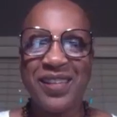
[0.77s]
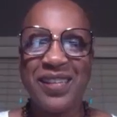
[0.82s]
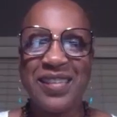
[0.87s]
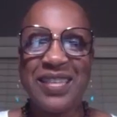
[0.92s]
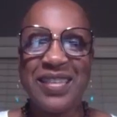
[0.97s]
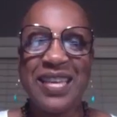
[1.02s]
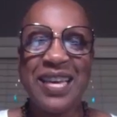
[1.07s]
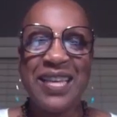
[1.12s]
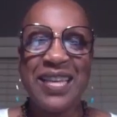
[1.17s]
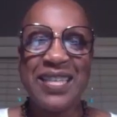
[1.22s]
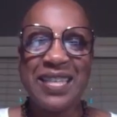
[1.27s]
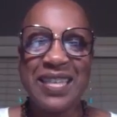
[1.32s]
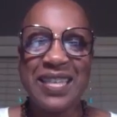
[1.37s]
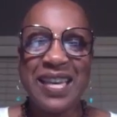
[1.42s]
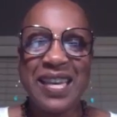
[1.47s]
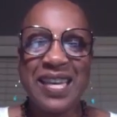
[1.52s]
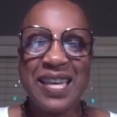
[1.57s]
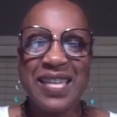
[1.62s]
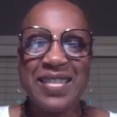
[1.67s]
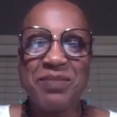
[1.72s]
Yes,
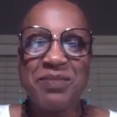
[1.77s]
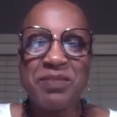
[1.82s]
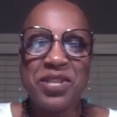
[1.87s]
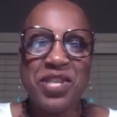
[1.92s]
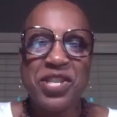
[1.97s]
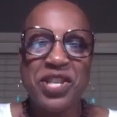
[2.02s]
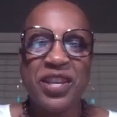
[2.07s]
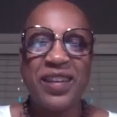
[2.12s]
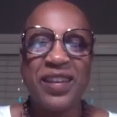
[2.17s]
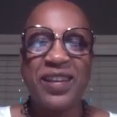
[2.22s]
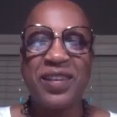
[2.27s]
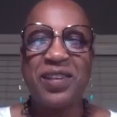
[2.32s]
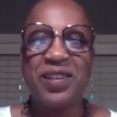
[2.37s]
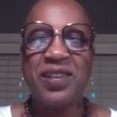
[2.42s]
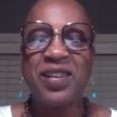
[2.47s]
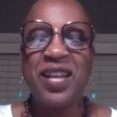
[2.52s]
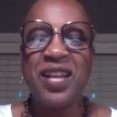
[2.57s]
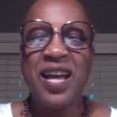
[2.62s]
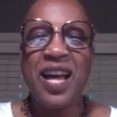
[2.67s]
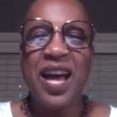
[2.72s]
it is
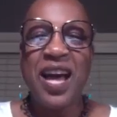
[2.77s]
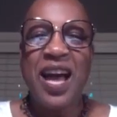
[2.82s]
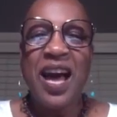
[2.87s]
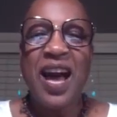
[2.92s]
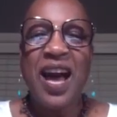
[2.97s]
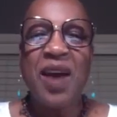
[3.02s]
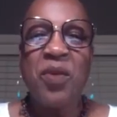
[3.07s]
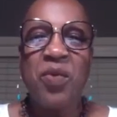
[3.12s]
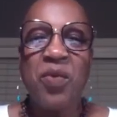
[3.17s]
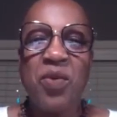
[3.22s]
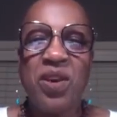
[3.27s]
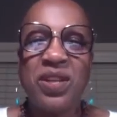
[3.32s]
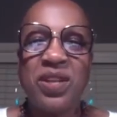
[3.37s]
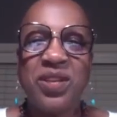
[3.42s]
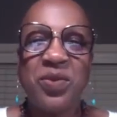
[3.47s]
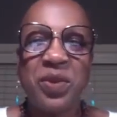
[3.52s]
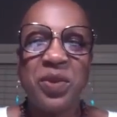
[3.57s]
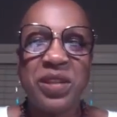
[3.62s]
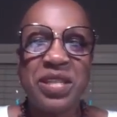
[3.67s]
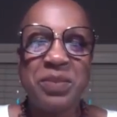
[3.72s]
Michelle. I want
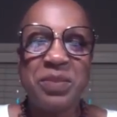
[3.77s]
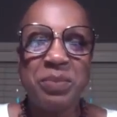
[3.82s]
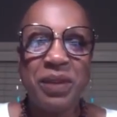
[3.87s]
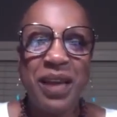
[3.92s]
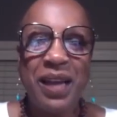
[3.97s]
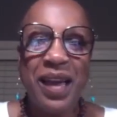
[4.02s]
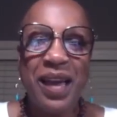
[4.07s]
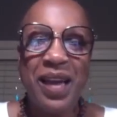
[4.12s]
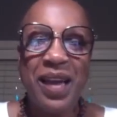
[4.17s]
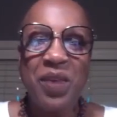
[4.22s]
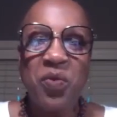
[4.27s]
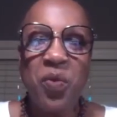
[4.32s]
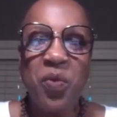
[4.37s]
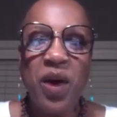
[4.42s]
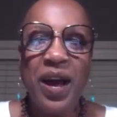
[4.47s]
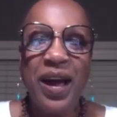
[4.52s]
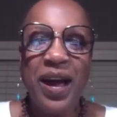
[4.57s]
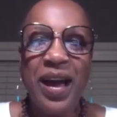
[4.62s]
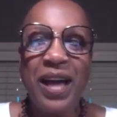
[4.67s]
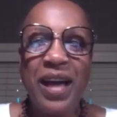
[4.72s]
to explain
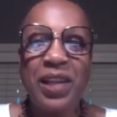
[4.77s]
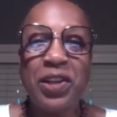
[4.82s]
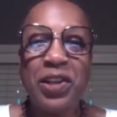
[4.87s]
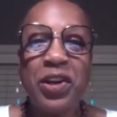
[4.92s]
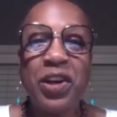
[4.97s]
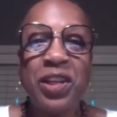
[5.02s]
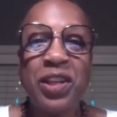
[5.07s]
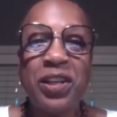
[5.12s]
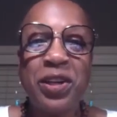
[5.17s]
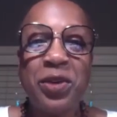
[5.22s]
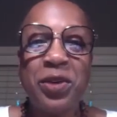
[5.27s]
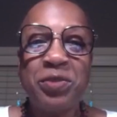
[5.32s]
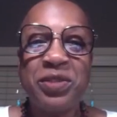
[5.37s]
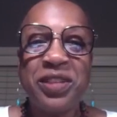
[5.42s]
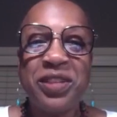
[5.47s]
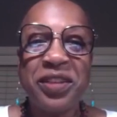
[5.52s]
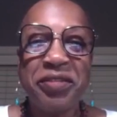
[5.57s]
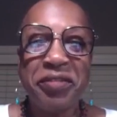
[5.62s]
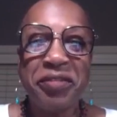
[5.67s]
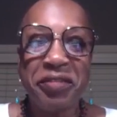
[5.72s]
why I look a little
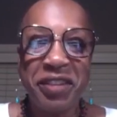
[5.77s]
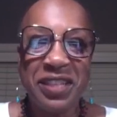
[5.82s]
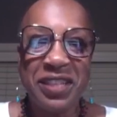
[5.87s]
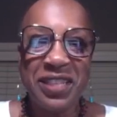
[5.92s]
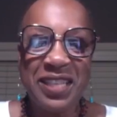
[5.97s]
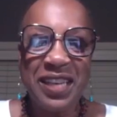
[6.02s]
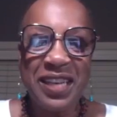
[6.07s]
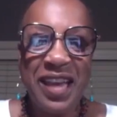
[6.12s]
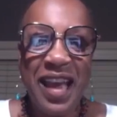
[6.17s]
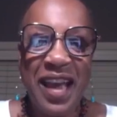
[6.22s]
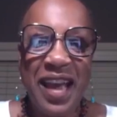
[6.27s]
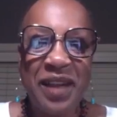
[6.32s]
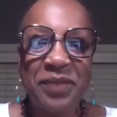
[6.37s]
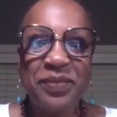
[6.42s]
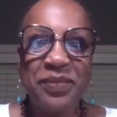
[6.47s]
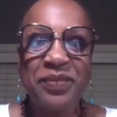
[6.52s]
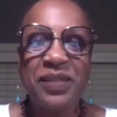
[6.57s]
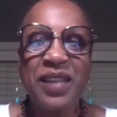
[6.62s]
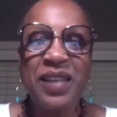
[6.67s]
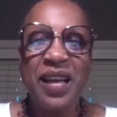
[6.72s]
different today.
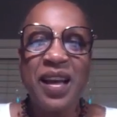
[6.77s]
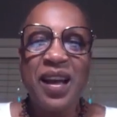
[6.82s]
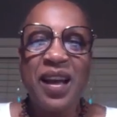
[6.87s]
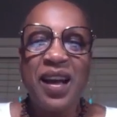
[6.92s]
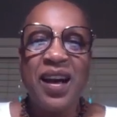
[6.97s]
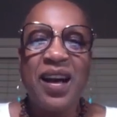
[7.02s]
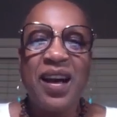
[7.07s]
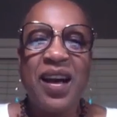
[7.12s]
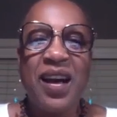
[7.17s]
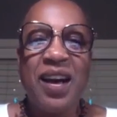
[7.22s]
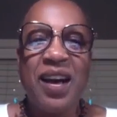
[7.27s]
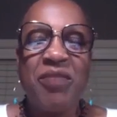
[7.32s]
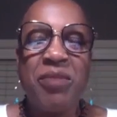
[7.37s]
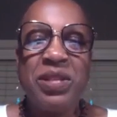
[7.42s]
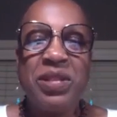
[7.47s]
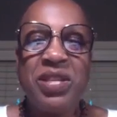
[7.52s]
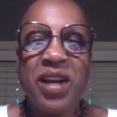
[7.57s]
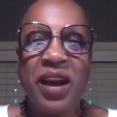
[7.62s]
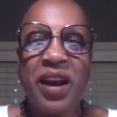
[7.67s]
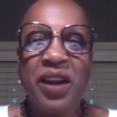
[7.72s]
I've
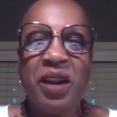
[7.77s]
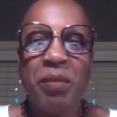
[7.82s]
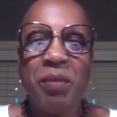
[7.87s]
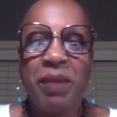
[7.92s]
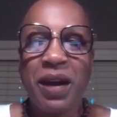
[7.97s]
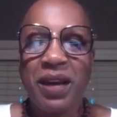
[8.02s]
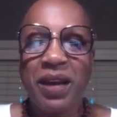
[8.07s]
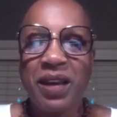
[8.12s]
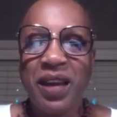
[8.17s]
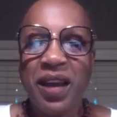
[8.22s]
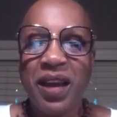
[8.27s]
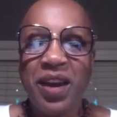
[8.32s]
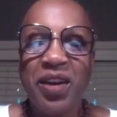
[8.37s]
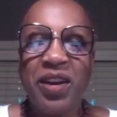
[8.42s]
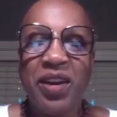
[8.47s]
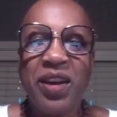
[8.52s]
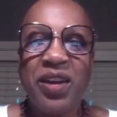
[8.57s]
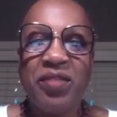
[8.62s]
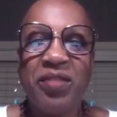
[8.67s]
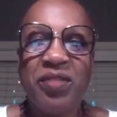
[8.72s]
been talking about
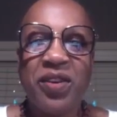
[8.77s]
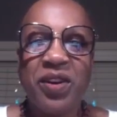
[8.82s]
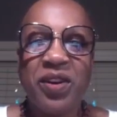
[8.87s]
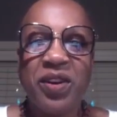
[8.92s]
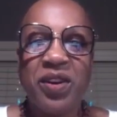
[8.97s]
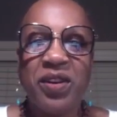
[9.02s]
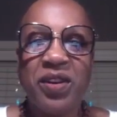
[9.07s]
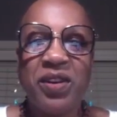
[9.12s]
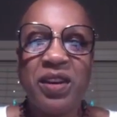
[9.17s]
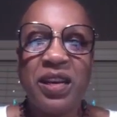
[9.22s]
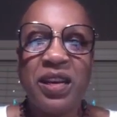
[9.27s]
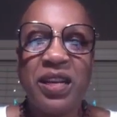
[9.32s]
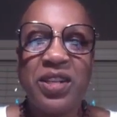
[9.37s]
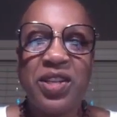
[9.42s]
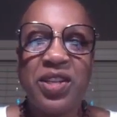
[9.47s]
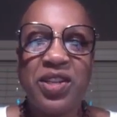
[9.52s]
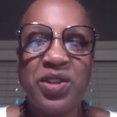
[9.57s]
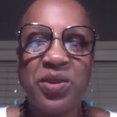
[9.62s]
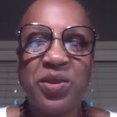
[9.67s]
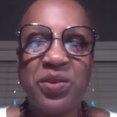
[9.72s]
caregiver
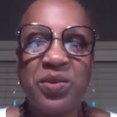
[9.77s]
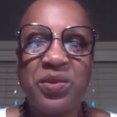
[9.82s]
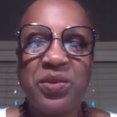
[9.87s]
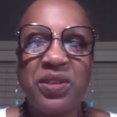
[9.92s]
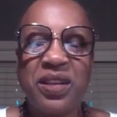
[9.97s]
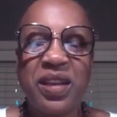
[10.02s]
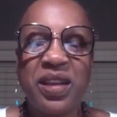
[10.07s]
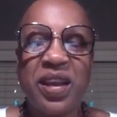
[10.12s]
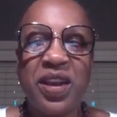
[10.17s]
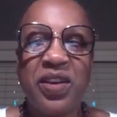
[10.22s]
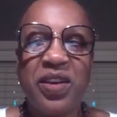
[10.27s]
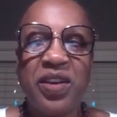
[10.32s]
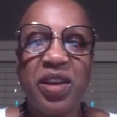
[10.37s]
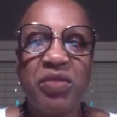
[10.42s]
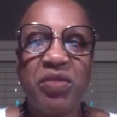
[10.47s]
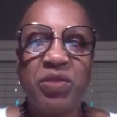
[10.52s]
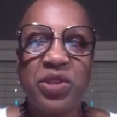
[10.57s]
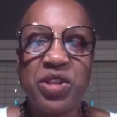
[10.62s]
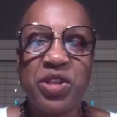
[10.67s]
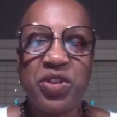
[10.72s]
issues and
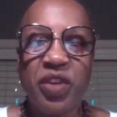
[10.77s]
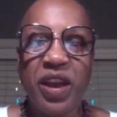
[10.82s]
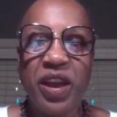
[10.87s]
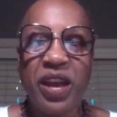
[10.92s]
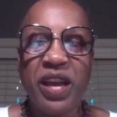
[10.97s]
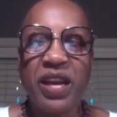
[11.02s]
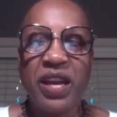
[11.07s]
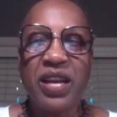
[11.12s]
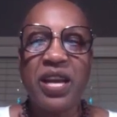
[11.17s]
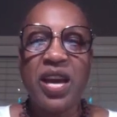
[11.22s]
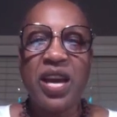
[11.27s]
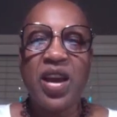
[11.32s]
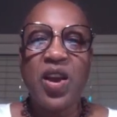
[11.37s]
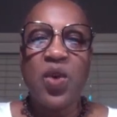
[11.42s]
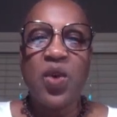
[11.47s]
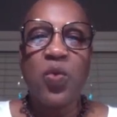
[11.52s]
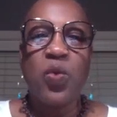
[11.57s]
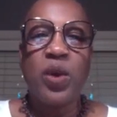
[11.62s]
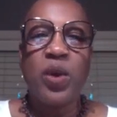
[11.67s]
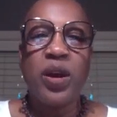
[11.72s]
caregiver strain.
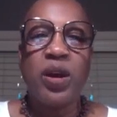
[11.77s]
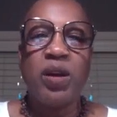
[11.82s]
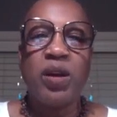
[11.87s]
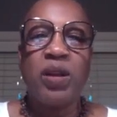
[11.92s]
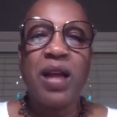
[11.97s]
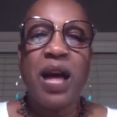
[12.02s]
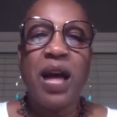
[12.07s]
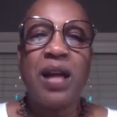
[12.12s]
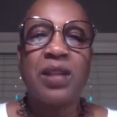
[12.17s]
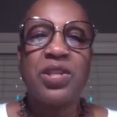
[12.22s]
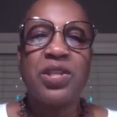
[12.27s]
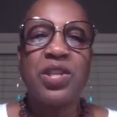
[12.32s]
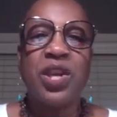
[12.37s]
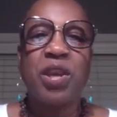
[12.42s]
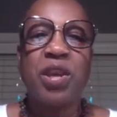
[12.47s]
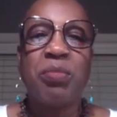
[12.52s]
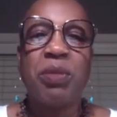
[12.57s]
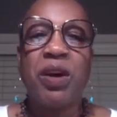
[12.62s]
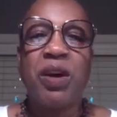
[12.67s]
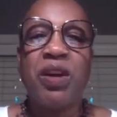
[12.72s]
Well, I'll
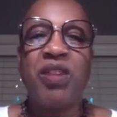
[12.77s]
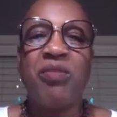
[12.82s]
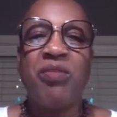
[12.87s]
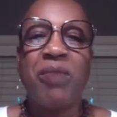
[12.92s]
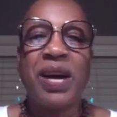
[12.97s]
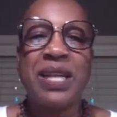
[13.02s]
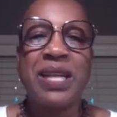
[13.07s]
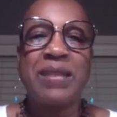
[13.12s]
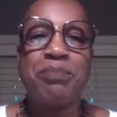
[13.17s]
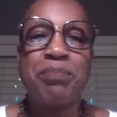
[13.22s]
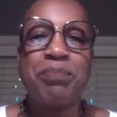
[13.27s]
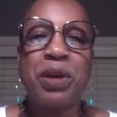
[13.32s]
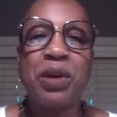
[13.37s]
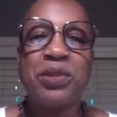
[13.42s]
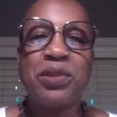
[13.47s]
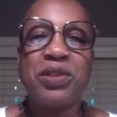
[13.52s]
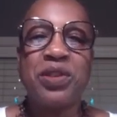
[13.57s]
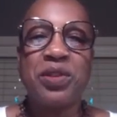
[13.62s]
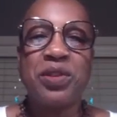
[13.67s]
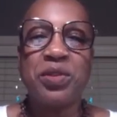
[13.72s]
share part of my
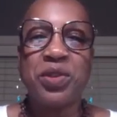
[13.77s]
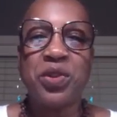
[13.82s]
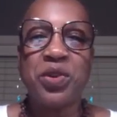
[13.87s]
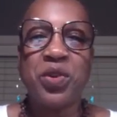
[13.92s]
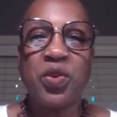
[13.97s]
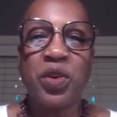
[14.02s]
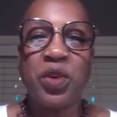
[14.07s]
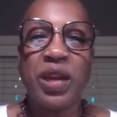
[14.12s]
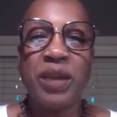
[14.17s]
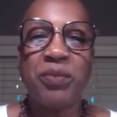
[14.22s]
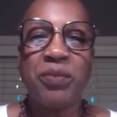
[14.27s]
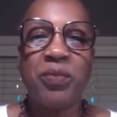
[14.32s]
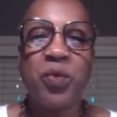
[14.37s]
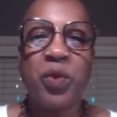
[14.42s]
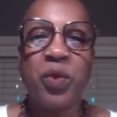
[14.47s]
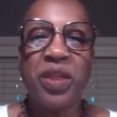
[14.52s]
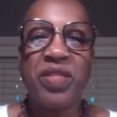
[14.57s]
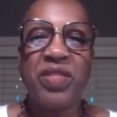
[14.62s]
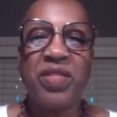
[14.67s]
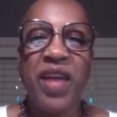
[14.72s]
personal story
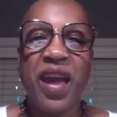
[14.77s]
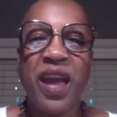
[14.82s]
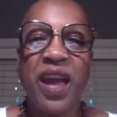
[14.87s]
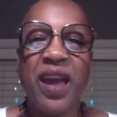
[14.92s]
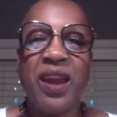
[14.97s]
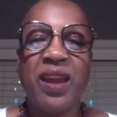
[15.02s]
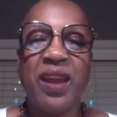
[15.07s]
with that.